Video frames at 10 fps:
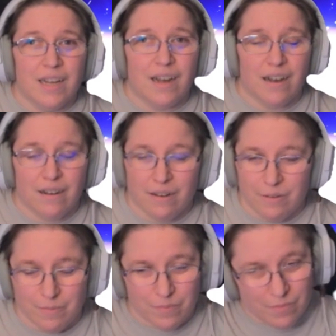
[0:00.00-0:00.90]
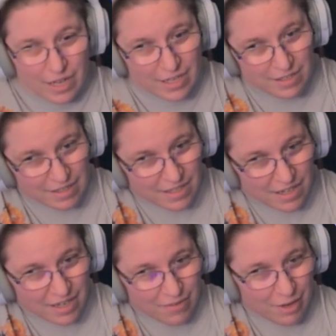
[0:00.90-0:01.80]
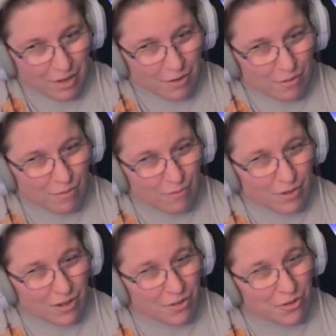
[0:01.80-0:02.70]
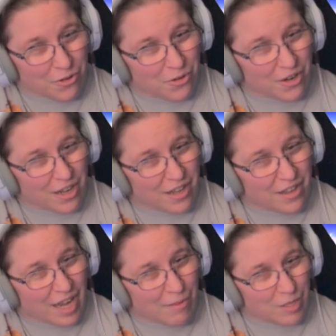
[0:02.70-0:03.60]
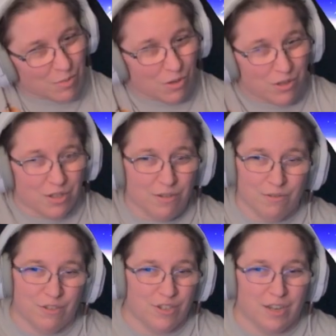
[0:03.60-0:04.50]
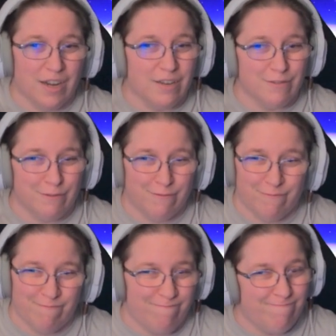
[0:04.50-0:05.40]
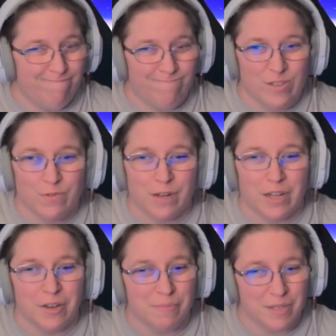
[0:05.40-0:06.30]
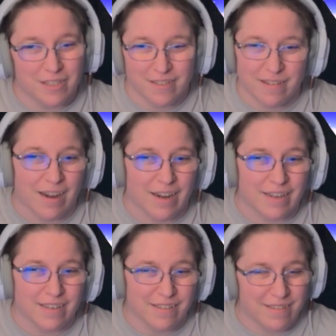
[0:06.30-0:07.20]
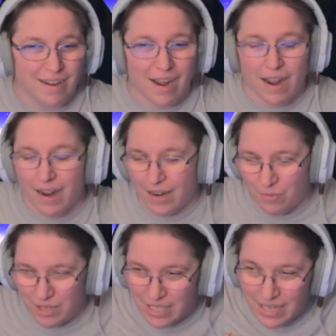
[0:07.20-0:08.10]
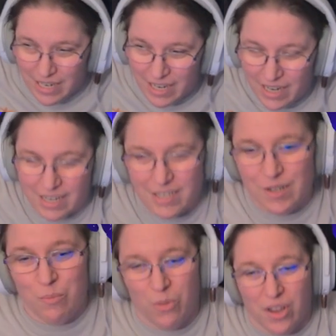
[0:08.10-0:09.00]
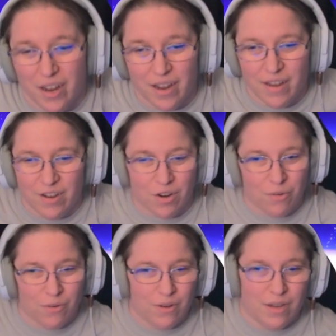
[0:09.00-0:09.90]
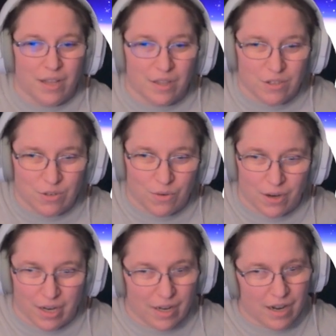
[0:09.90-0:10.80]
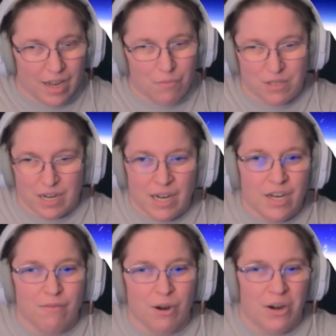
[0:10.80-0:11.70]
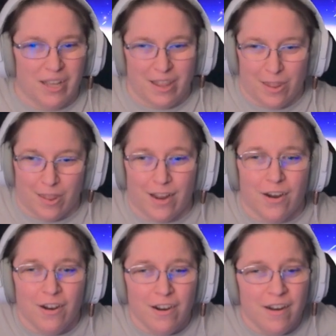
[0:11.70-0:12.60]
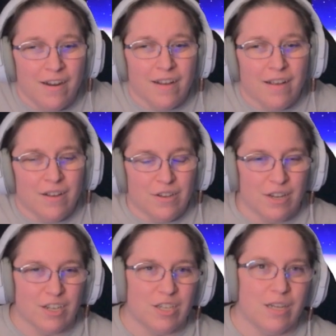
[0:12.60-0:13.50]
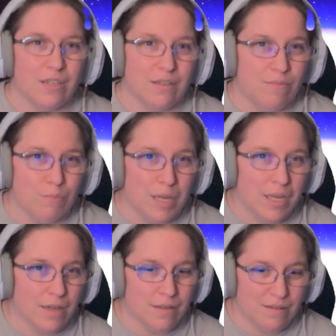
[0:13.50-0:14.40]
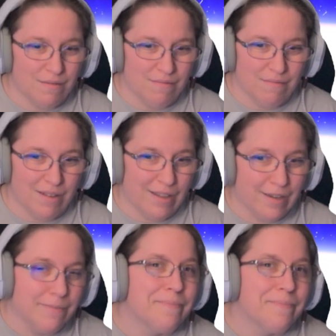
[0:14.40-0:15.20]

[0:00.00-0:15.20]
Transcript: That's kind of how Veil Code and the haptic pulse code just kind of developed. I was needing something, you know, in the story, and it was kind of already there. I just had to make it a thing.